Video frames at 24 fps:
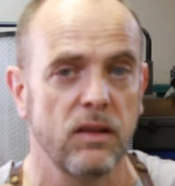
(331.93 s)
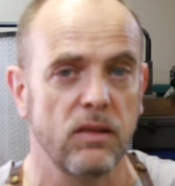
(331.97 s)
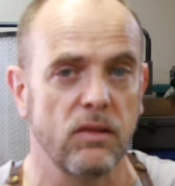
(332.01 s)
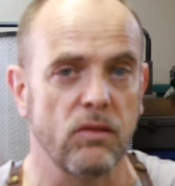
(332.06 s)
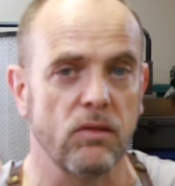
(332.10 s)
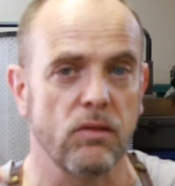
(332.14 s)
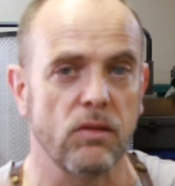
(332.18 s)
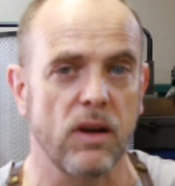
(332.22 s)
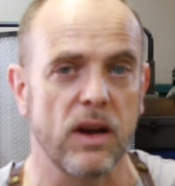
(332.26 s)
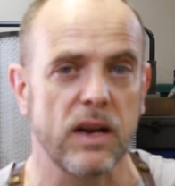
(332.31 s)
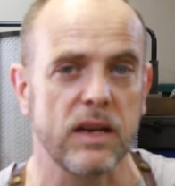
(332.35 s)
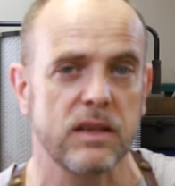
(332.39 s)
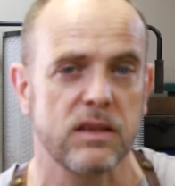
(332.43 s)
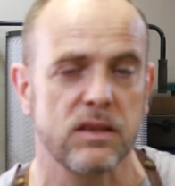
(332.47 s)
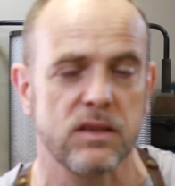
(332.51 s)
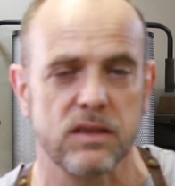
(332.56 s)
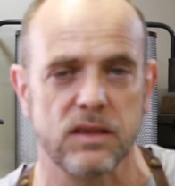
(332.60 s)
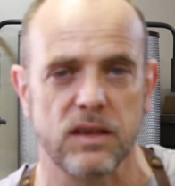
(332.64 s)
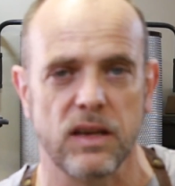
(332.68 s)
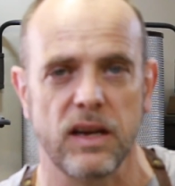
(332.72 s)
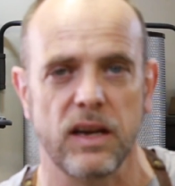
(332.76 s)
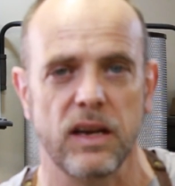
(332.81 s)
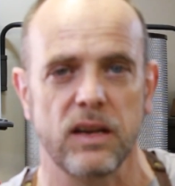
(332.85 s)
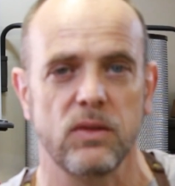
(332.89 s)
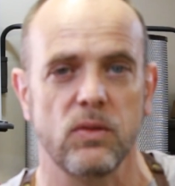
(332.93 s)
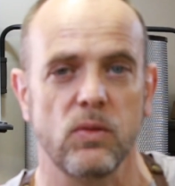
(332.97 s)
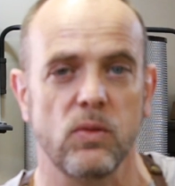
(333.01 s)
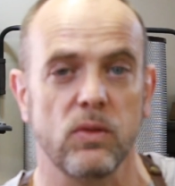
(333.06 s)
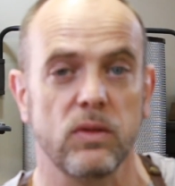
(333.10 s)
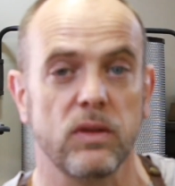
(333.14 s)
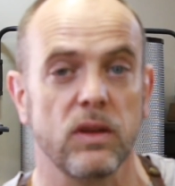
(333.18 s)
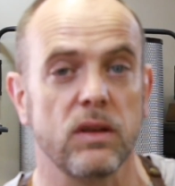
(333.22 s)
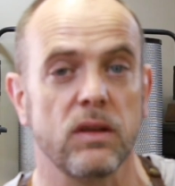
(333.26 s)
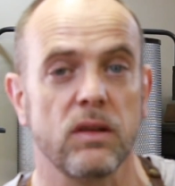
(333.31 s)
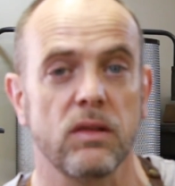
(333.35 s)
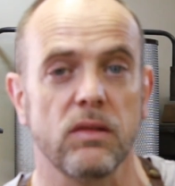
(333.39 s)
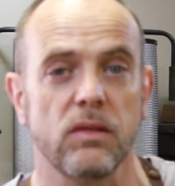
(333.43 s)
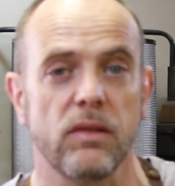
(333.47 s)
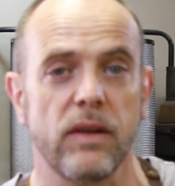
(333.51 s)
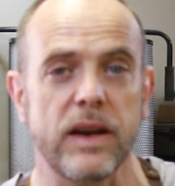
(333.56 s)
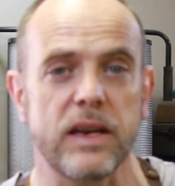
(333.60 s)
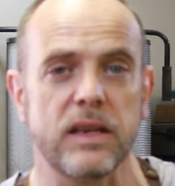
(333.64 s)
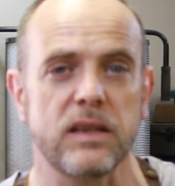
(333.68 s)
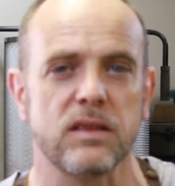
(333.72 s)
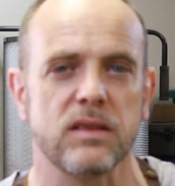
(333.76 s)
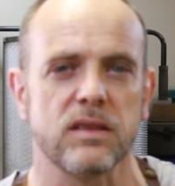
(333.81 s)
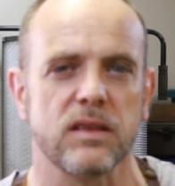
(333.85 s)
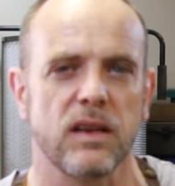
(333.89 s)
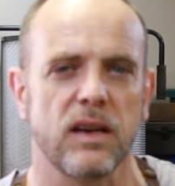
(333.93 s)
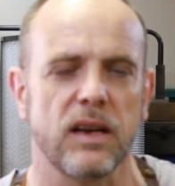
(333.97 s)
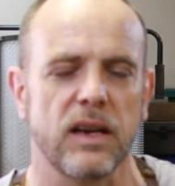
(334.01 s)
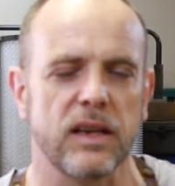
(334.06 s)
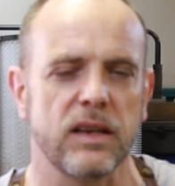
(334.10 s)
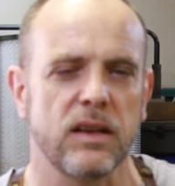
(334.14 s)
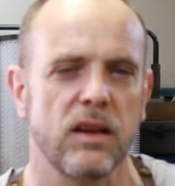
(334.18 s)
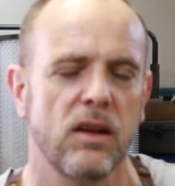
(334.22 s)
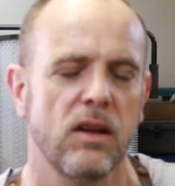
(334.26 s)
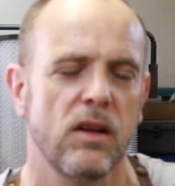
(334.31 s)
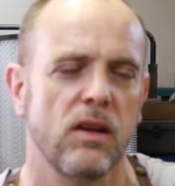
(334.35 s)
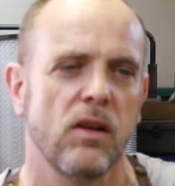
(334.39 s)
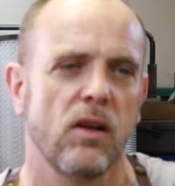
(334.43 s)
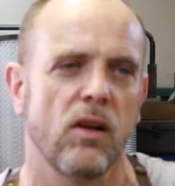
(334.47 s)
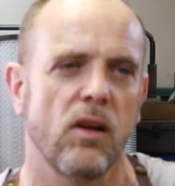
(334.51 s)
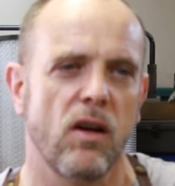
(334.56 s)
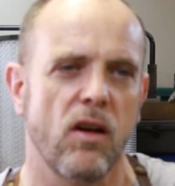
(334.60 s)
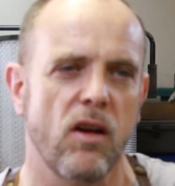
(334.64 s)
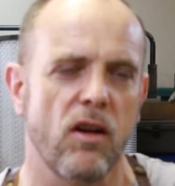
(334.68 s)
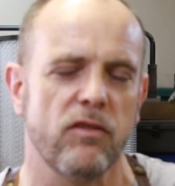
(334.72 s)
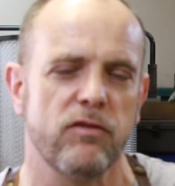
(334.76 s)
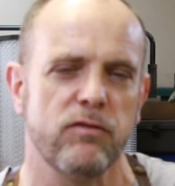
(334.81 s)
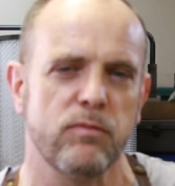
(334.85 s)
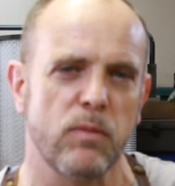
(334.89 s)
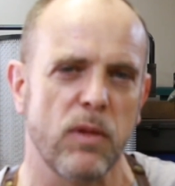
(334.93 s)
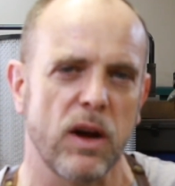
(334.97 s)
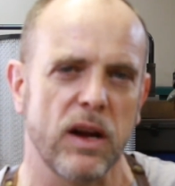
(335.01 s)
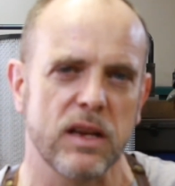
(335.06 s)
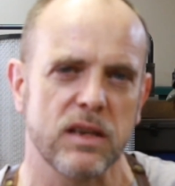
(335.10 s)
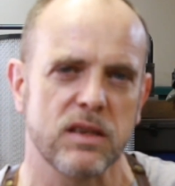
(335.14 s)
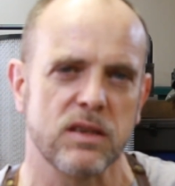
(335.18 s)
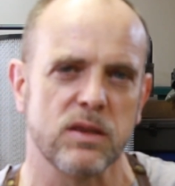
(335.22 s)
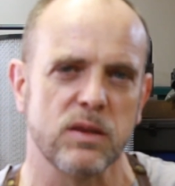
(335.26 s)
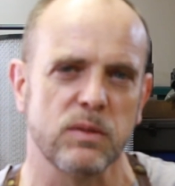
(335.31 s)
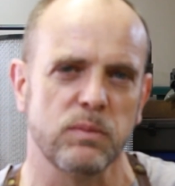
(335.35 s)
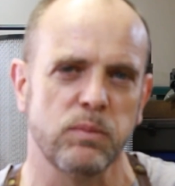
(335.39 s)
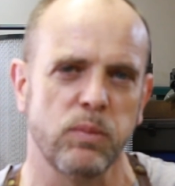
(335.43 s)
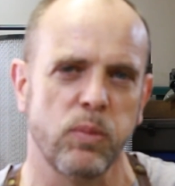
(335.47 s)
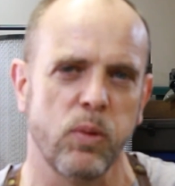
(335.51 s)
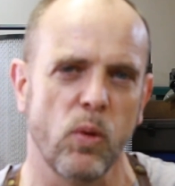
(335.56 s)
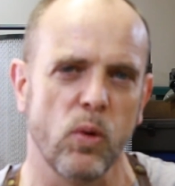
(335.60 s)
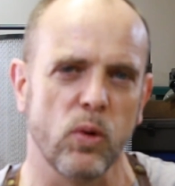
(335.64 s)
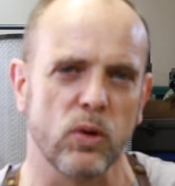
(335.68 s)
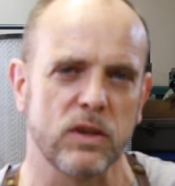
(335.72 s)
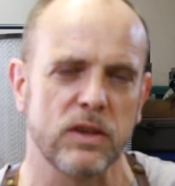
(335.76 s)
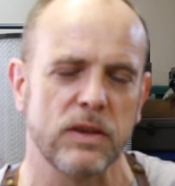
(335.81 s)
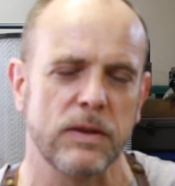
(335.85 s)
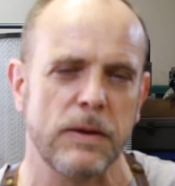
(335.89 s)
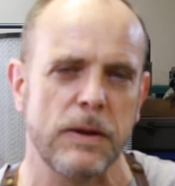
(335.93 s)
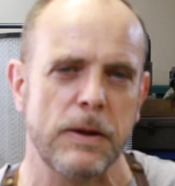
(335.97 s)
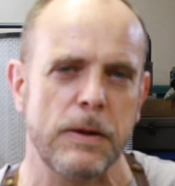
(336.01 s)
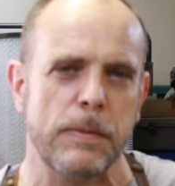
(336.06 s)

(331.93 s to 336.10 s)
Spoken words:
right side, or the correct side, of my support.